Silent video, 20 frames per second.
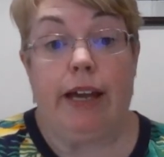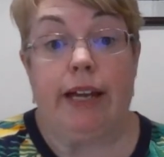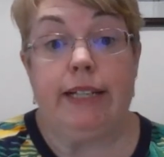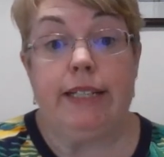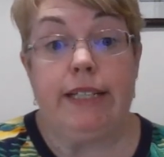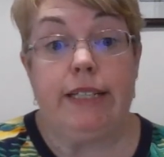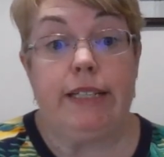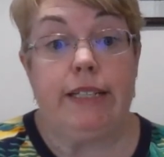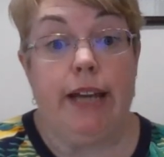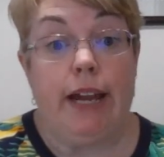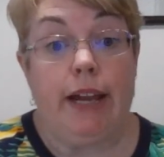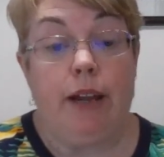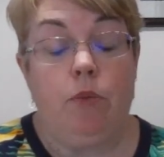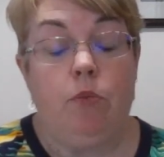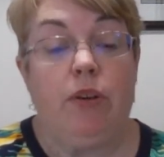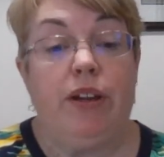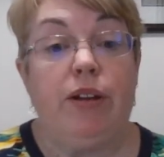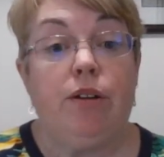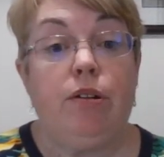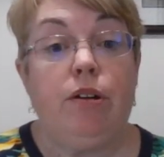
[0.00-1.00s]
and today
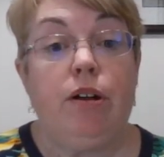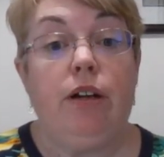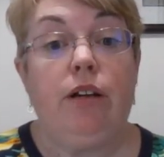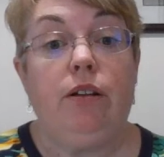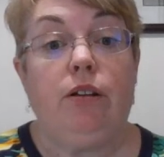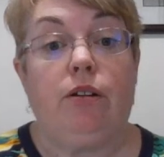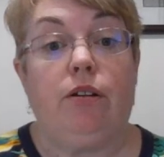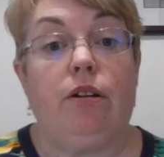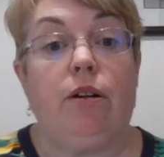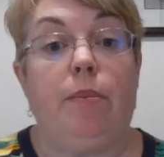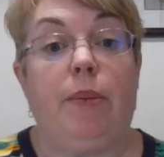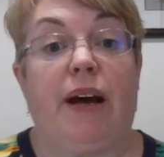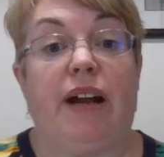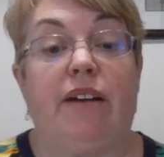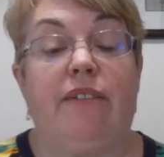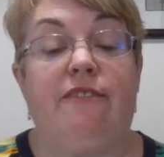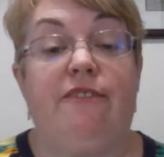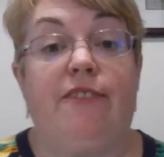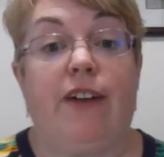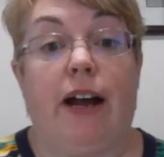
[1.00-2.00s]
we are going to learn
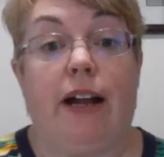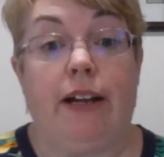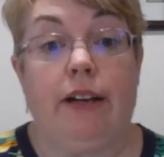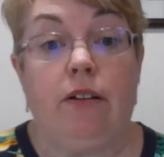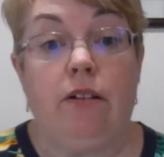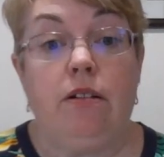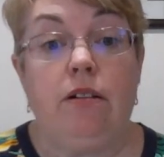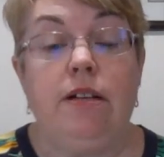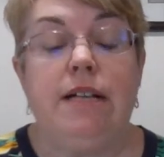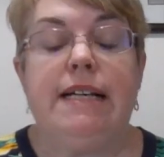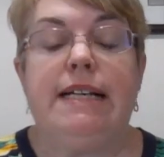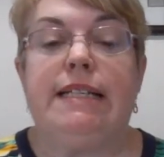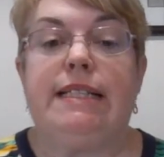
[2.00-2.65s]
about a final